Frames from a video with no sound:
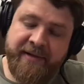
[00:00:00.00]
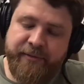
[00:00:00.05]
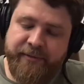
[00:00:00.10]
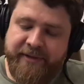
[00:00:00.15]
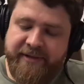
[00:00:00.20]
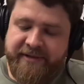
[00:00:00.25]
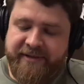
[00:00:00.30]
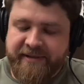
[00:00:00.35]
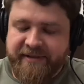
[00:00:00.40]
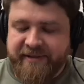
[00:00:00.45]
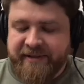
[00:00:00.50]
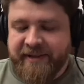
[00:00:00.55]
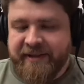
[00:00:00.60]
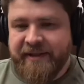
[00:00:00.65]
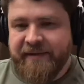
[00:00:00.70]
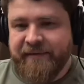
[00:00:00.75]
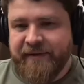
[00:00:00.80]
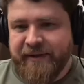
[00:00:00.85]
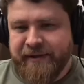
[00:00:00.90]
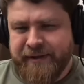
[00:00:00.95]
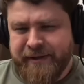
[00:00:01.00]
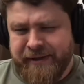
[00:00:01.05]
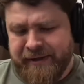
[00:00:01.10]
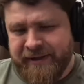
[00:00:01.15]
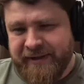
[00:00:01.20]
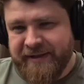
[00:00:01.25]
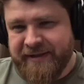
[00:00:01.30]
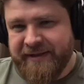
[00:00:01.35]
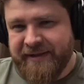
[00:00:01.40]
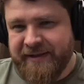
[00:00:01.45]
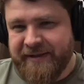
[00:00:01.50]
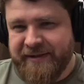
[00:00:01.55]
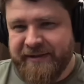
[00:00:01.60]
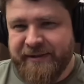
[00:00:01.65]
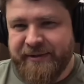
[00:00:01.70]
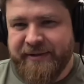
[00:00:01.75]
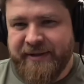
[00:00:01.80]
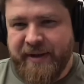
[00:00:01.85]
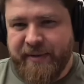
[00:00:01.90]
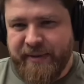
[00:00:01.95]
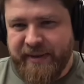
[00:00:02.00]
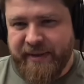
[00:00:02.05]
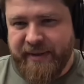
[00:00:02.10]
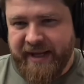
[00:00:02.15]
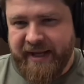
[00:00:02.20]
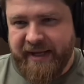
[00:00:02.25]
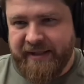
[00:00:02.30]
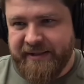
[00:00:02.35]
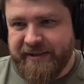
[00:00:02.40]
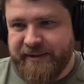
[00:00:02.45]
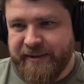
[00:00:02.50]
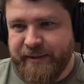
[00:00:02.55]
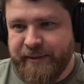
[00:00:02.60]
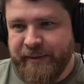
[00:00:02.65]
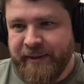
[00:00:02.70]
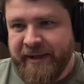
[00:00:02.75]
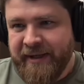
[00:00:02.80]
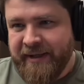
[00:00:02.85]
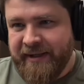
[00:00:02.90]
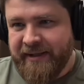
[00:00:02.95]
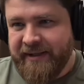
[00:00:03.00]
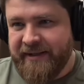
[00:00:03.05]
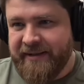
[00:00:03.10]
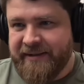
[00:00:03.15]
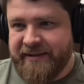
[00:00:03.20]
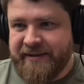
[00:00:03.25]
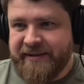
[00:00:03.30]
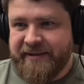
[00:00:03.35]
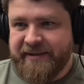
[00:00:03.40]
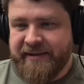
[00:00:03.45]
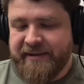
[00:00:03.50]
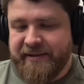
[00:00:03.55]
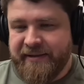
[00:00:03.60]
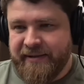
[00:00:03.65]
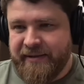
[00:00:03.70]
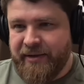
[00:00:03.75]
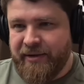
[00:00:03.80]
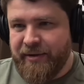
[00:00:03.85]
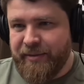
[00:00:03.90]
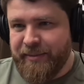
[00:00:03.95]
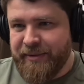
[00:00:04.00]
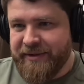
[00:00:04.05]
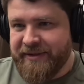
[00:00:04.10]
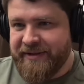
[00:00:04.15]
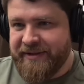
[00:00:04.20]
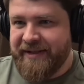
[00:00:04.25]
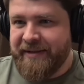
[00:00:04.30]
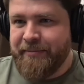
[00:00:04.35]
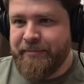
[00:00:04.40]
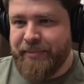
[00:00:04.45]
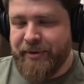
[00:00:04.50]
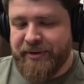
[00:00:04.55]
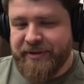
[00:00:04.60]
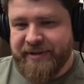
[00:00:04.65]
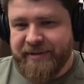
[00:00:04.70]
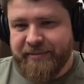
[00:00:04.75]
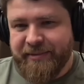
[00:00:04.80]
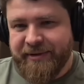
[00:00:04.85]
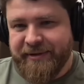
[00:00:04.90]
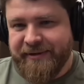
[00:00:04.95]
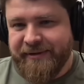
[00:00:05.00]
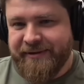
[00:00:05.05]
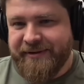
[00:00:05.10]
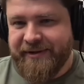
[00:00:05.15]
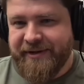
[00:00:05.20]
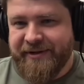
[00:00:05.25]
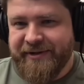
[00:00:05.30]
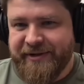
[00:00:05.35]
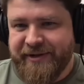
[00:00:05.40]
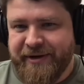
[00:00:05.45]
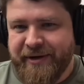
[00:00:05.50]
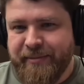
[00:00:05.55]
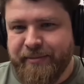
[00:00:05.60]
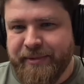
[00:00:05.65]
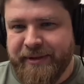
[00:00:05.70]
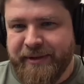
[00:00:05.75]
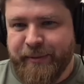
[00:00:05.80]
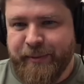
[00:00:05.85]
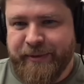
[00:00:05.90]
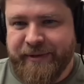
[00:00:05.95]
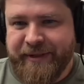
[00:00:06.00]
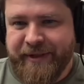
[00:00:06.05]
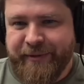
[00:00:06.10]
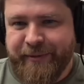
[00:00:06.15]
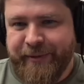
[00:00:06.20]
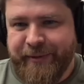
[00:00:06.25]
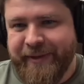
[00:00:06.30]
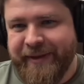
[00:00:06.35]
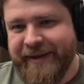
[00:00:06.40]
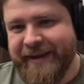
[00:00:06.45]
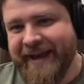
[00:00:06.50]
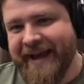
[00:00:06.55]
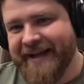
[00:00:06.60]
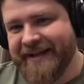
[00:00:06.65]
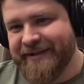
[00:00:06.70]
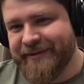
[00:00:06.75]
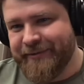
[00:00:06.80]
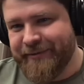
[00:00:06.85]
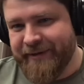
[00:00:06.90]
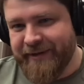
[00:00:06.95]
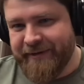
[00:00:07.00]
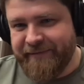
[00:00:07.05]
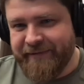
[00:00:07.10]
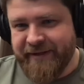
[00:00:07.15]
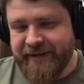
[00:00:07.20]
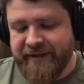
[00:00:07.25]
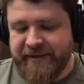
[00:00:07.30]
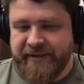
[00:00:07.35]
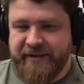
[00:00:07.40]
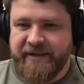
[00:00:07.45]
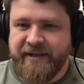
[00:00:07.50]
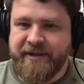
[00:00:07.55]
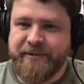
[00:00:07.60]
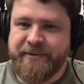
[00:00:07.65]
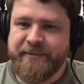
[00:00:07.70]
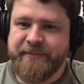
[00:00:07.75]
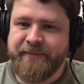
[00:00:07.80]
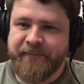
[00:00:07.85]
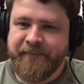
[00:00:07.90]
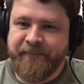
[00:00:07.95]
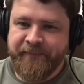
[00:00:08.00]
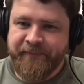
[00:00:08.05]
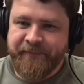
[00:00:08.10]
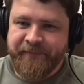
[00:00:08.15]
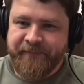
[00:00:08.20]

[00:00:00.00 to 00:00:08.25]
increased significantly since 2008. So it's almost impossible to start a company without the external funding now.